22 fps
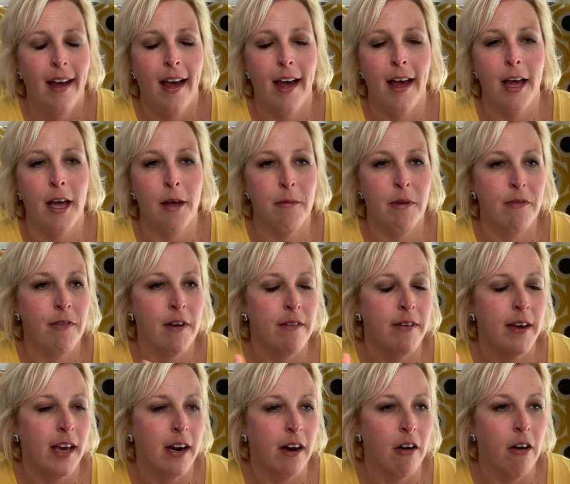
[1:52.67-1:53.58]
If
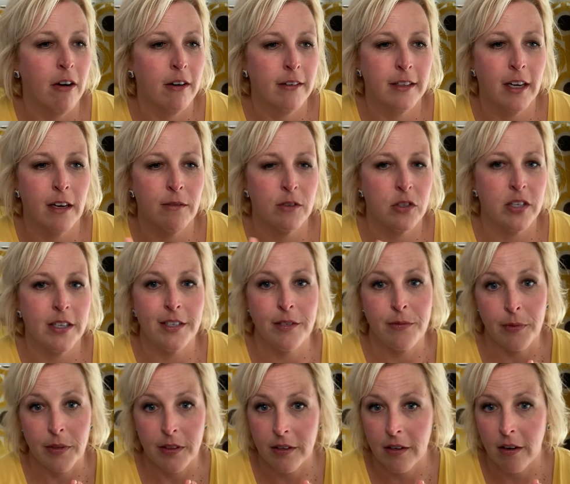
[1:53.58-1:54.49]
I've had a hard
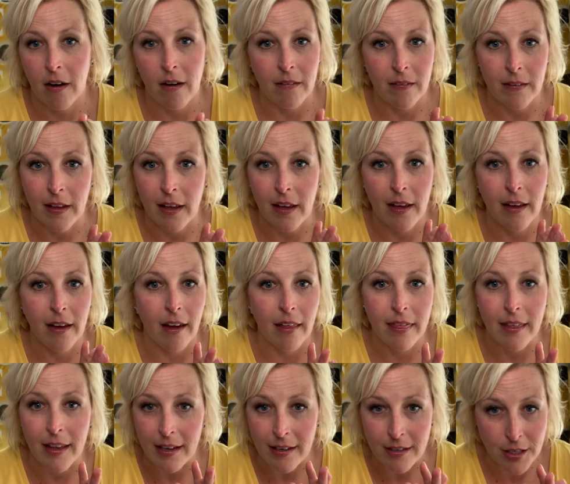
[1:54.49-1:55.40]
conversation with a colleague, I
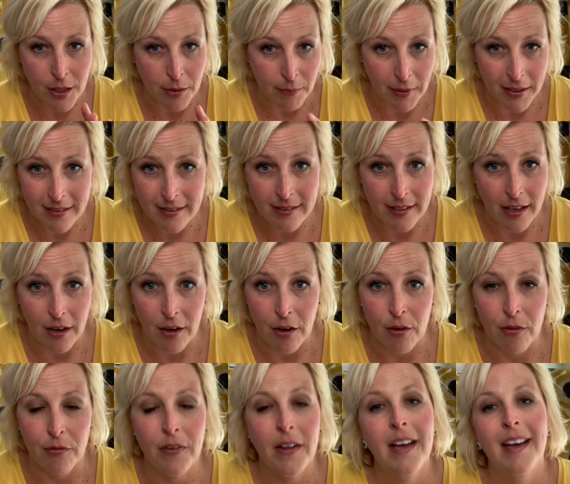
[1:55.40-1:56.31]
think to
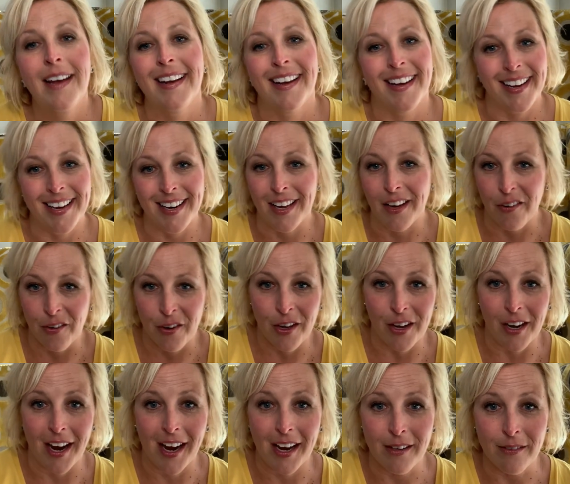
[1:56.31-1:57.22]
myself,
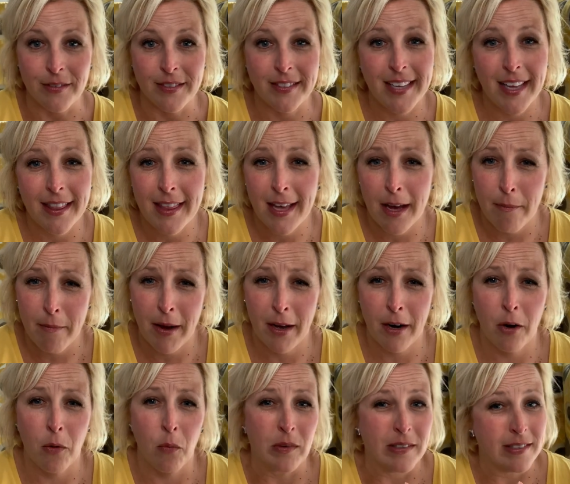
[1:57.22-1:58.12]
could I have said that
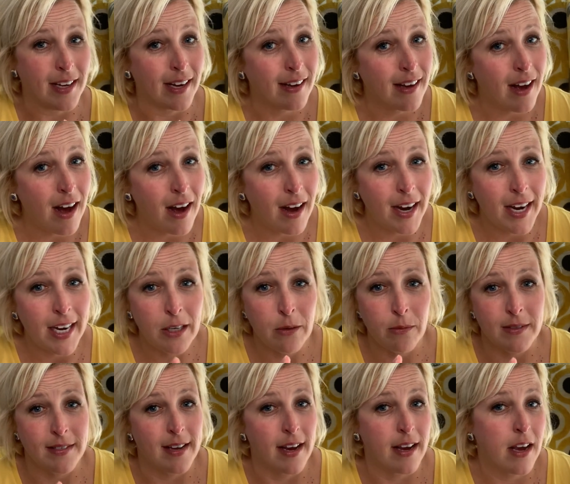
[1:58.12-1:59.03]
better? Was I
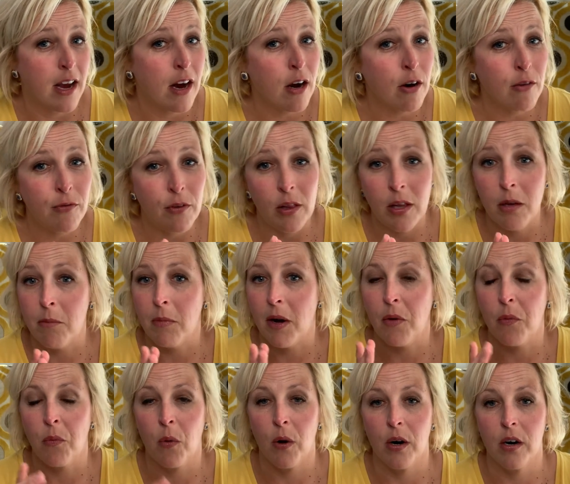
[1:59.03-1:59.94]
kind? Was I careful in
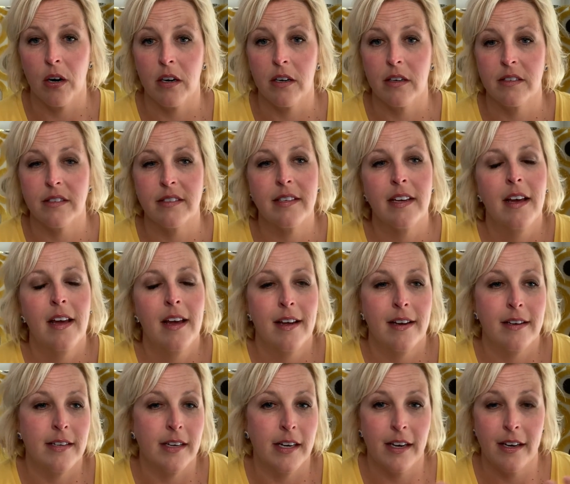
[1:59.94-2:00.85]
my words?
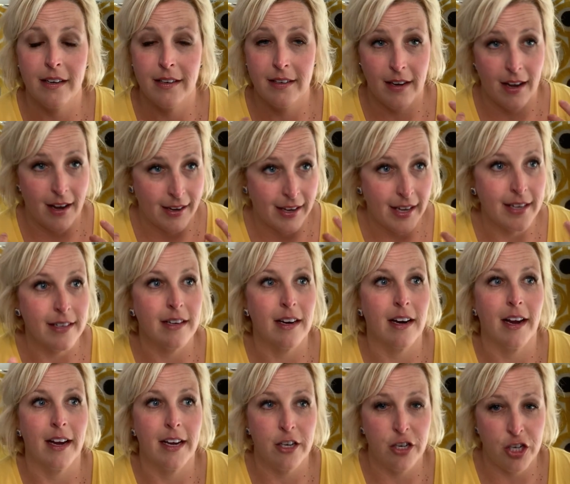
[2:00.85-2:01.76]
Did
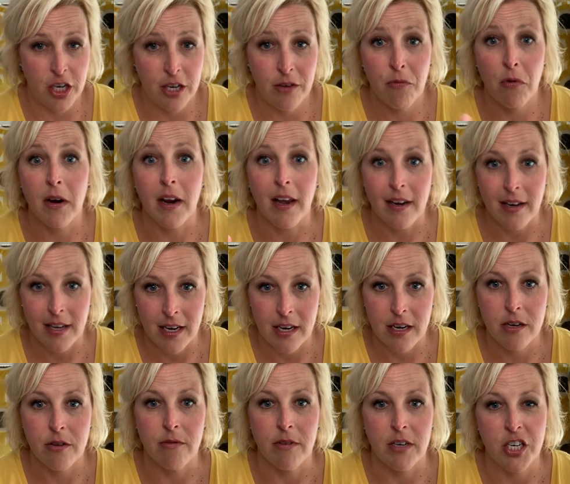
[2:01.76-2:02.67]
I achieve what I
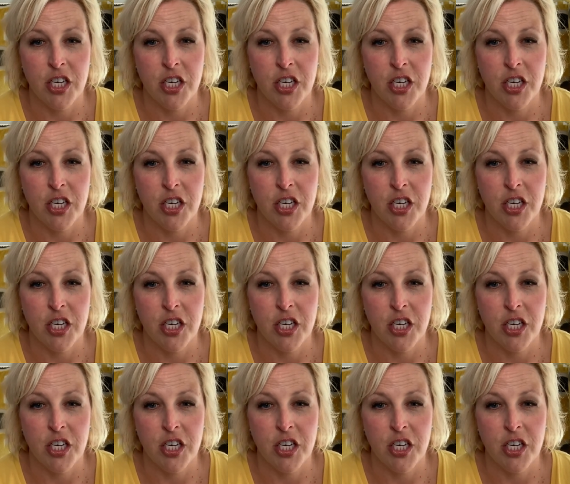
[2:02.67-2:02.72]
needed to